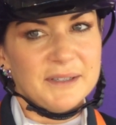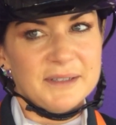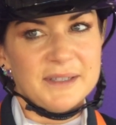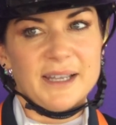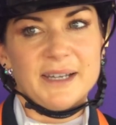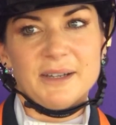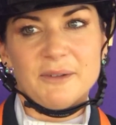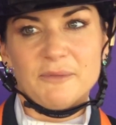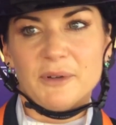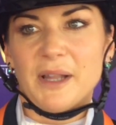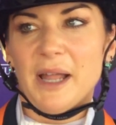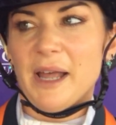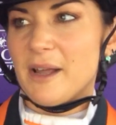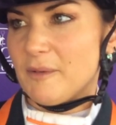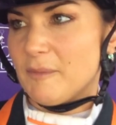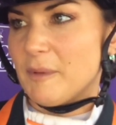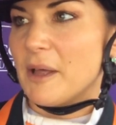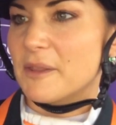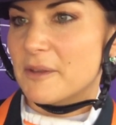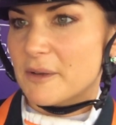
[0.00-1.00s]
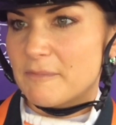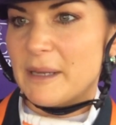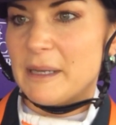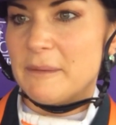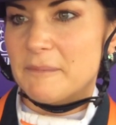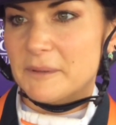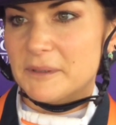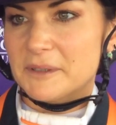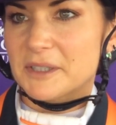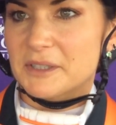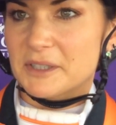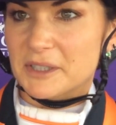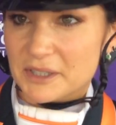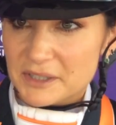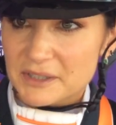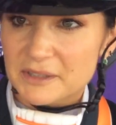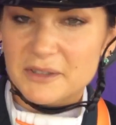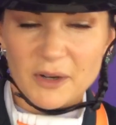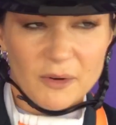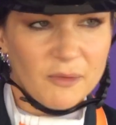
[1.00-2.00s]
then it will help other people to
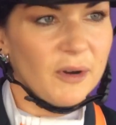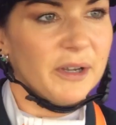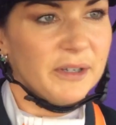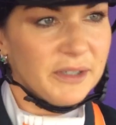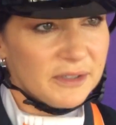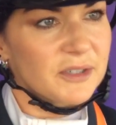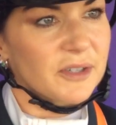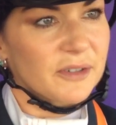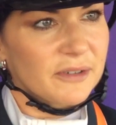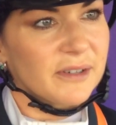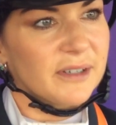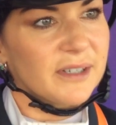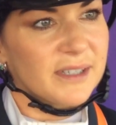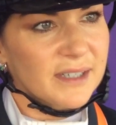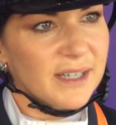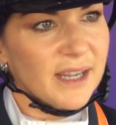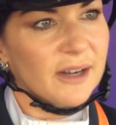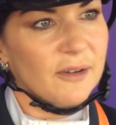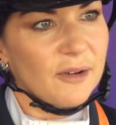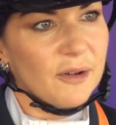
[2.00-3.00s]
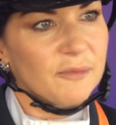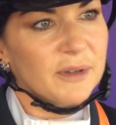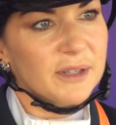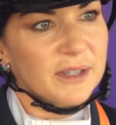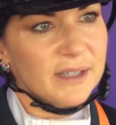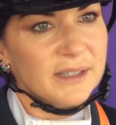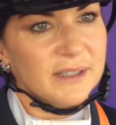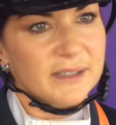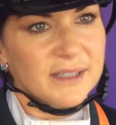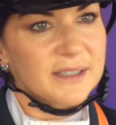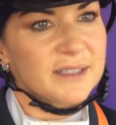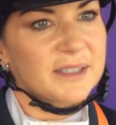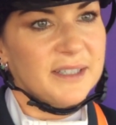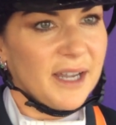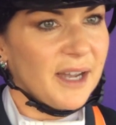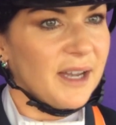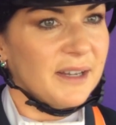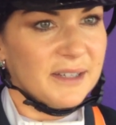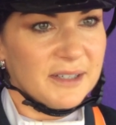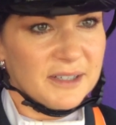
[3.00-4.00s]
just go out and do it and get on with it. Because
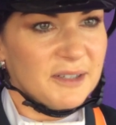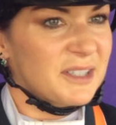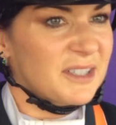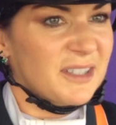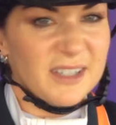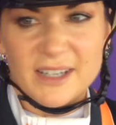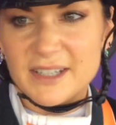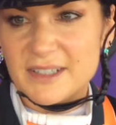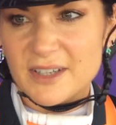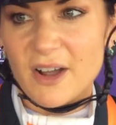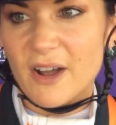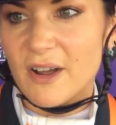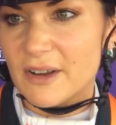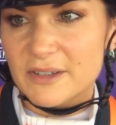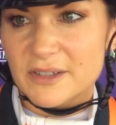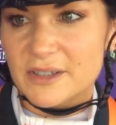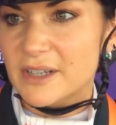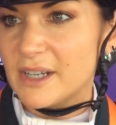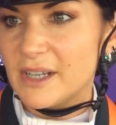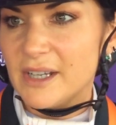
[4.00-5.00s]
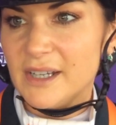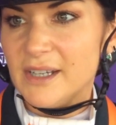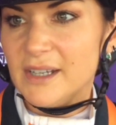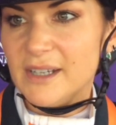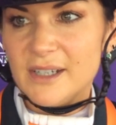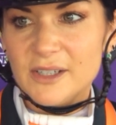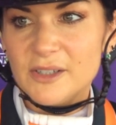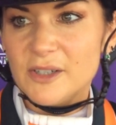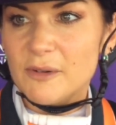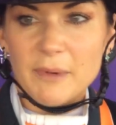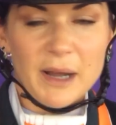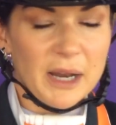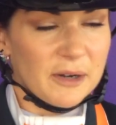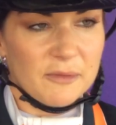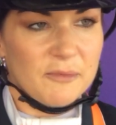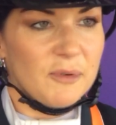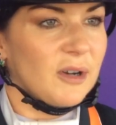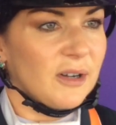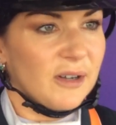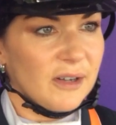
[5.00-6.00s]
yeah, it's it's hard, no matter
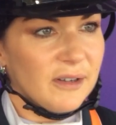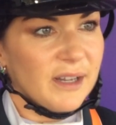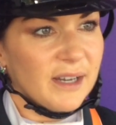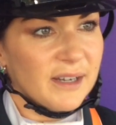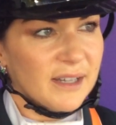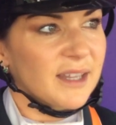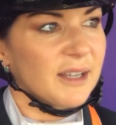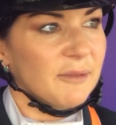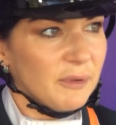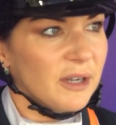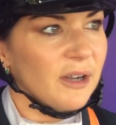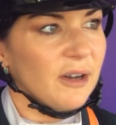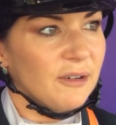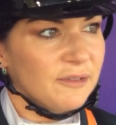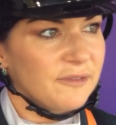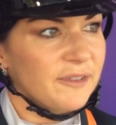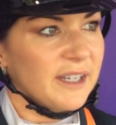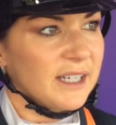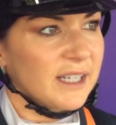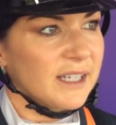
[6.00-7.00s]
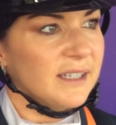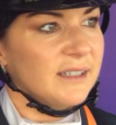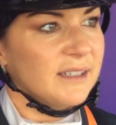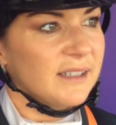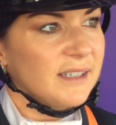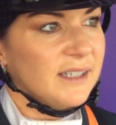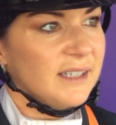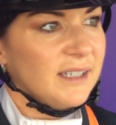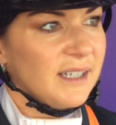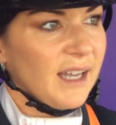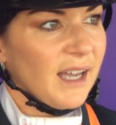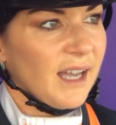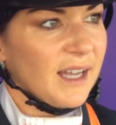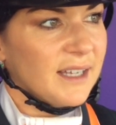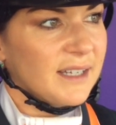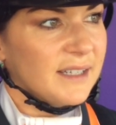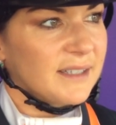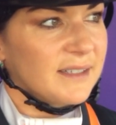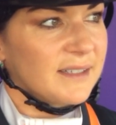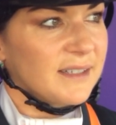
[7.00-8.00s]
what, and I think we all feel it,
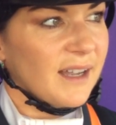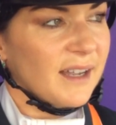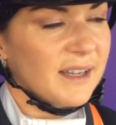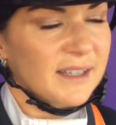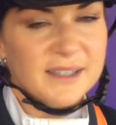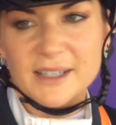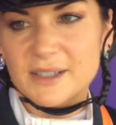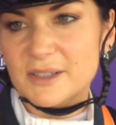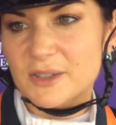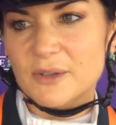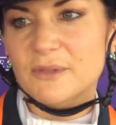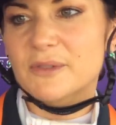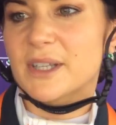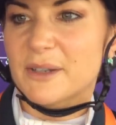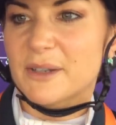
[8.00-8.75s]
and I think don't